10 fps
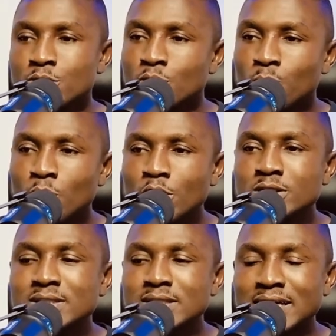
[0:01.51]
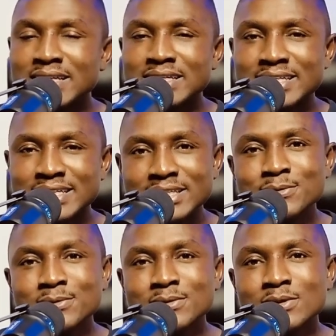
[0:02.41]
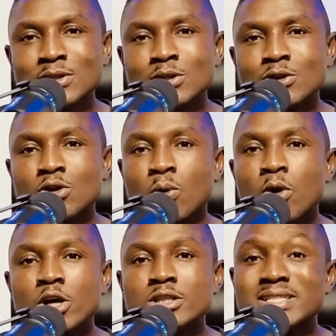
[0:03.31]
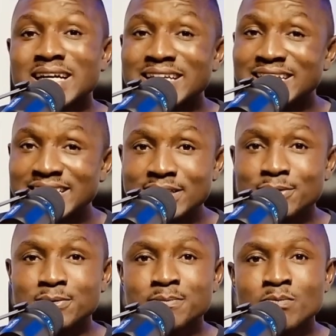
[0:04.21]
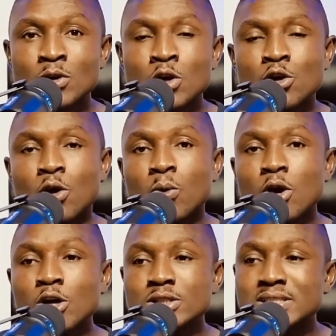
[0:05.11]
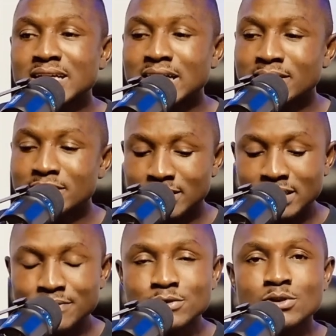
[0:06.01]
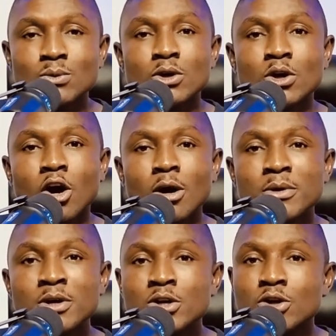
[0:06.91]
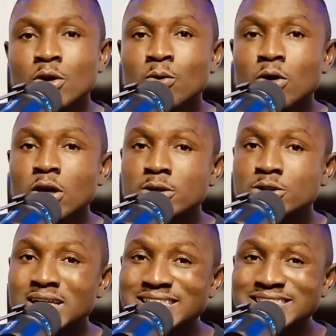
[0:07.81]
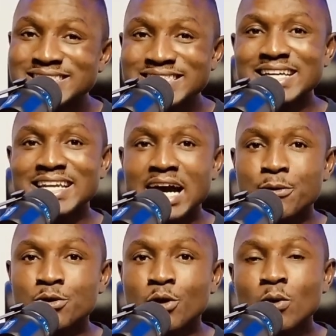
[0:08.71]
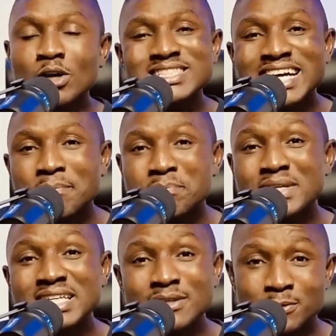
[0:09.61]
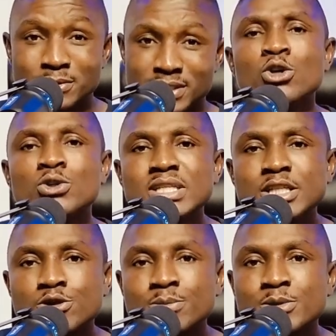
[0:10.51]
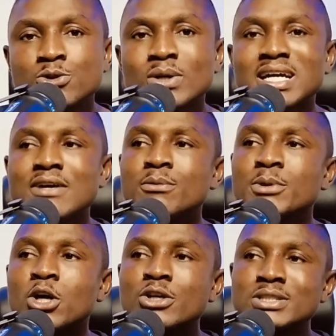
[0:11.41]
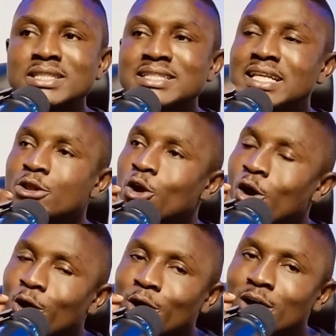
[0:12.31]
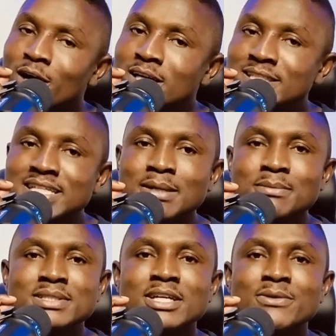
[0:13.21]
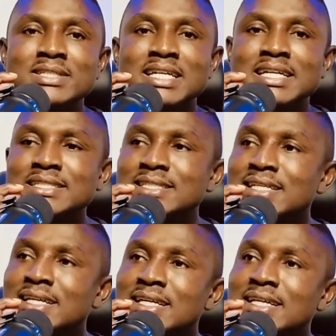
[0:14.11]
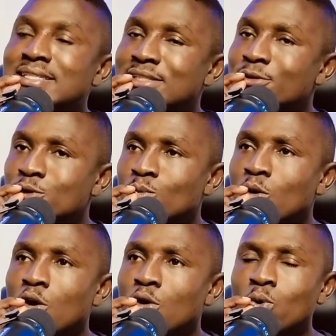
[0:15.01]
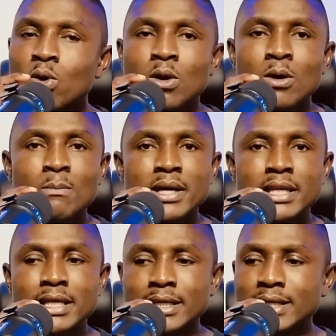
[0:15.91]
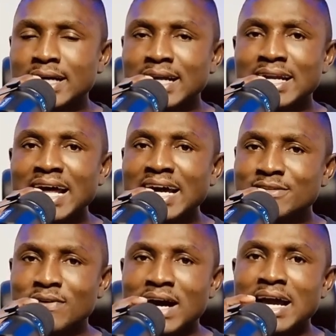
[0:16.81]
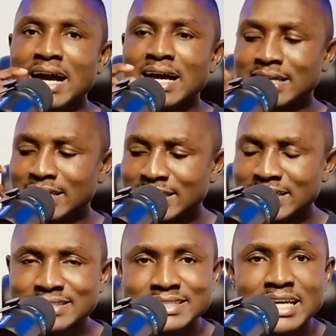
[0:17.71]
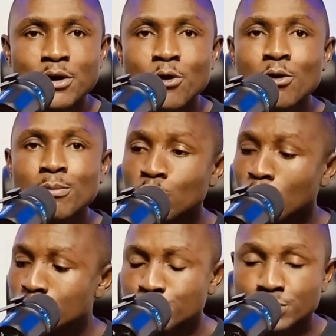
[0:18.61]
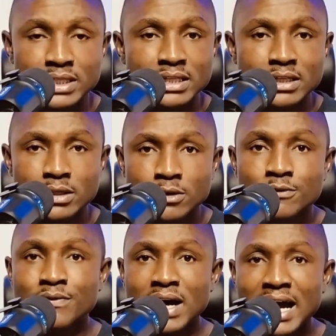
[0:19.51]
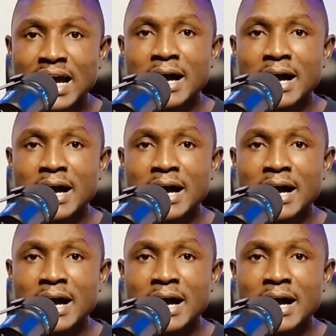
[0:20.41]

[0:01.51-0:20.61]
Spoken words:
Your words can kill. Your words can heal. Your words can lift someone up. Your words can tear down. Your words can build. You need to be so careful because the tongue, James 3 says, it's so small, but it can light fire. It can set a whole country on fire.